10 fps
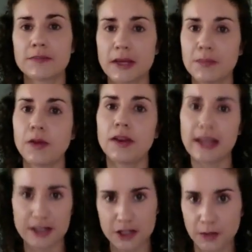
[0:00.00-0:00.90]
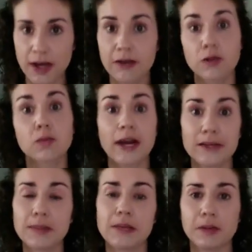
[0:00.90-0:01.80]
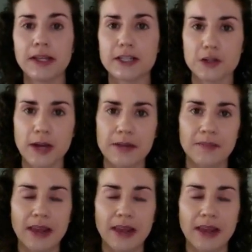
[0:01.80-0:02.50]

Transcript: people into it, the right people into it.